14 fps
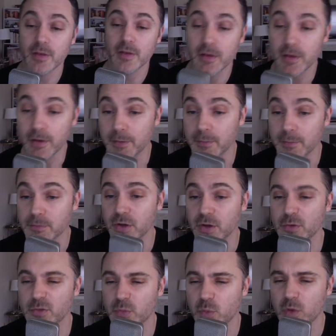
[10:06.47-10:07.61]
So I
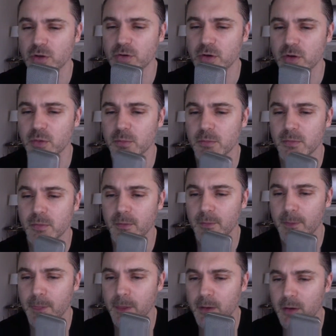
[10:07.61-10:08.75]
was wondering,
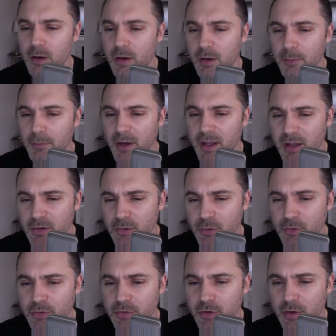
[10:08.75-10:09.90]
my
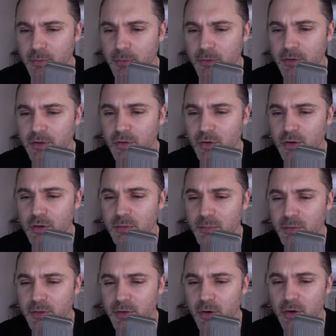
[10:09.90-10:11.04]
handles are pretty good,
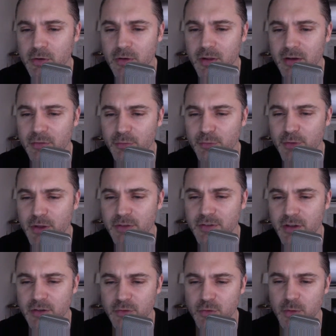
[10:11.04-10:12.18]
but there aren't a lot of vids
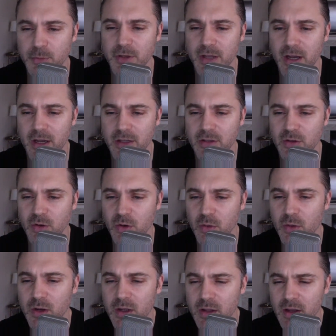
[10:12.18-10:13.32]
on dribbling IQ.
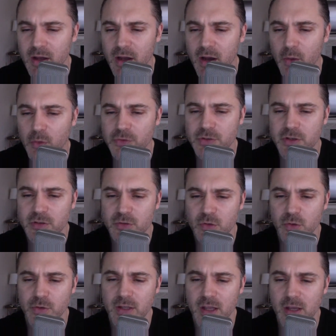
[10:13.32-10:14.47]
I want to control
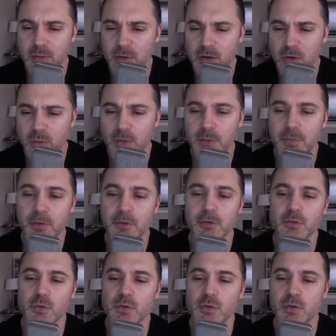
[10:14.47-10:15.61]
the game and kill my opponents
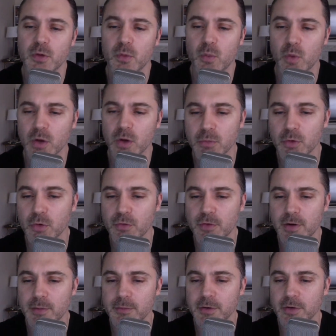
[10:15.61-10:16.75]
with one move.
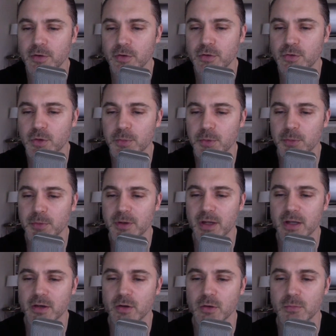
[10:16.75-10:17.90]
I'm a good dribbler, but not
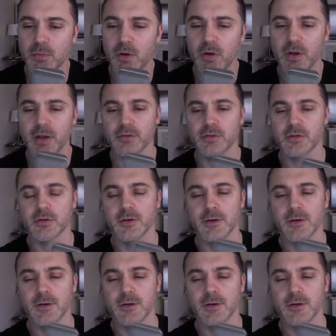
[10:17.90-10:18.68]
a good ball handler.